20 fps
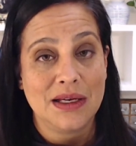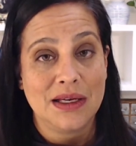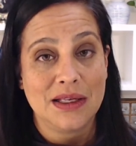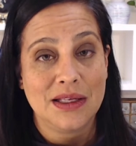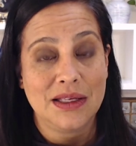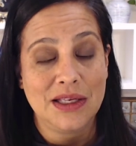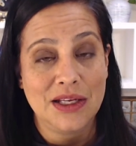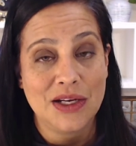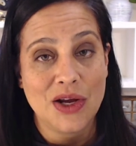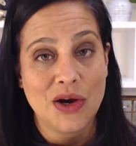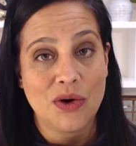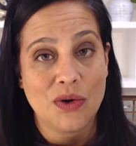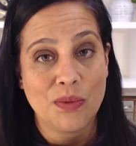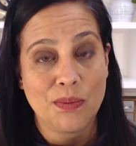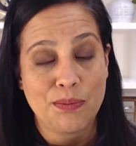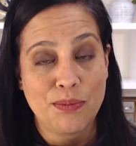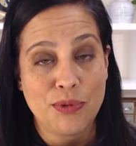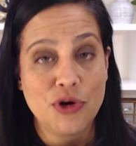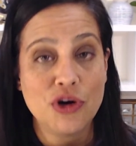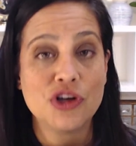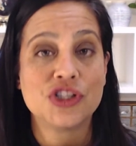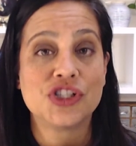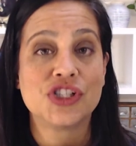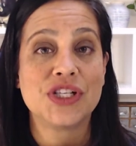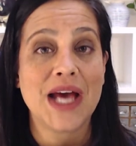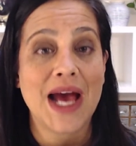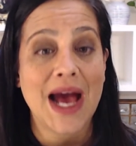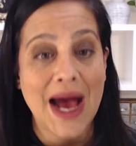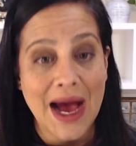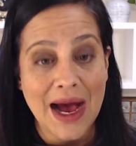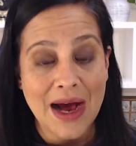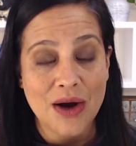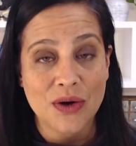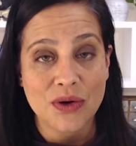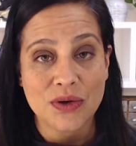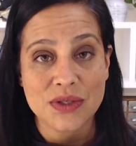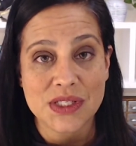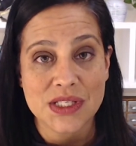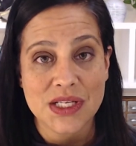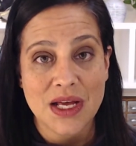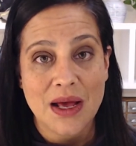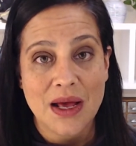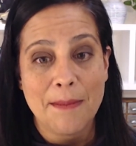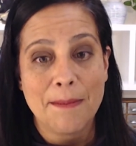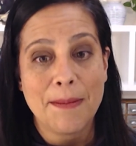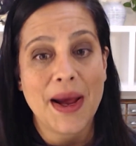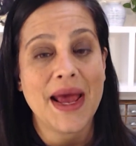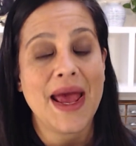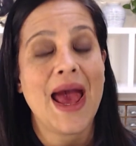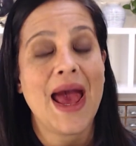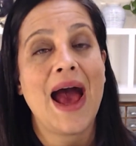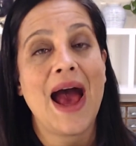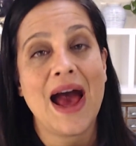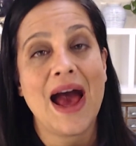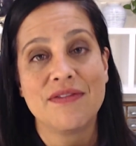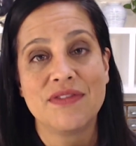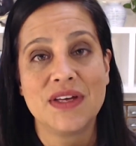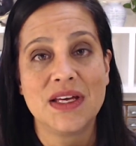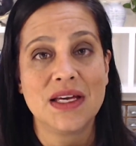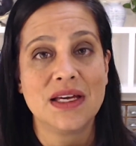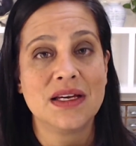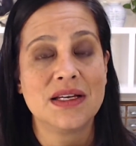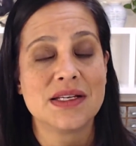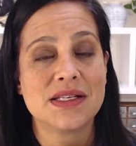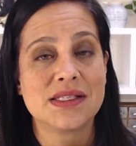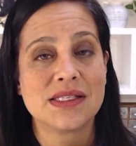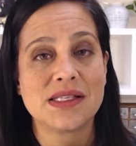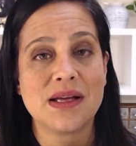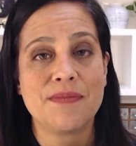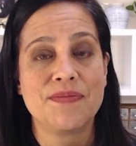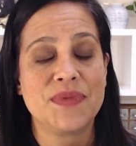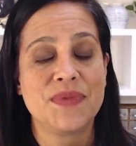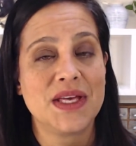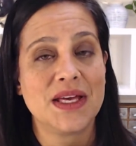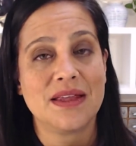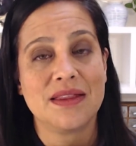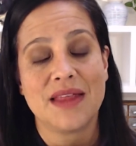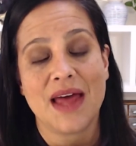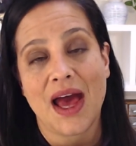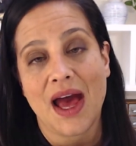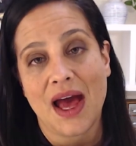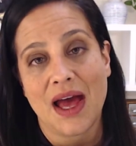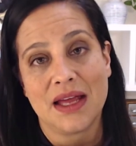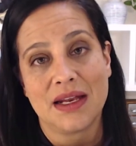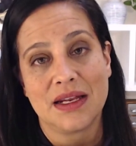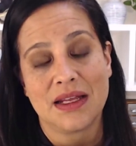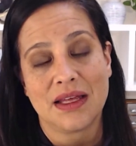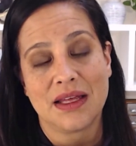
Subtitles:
you know, pushed out by having something that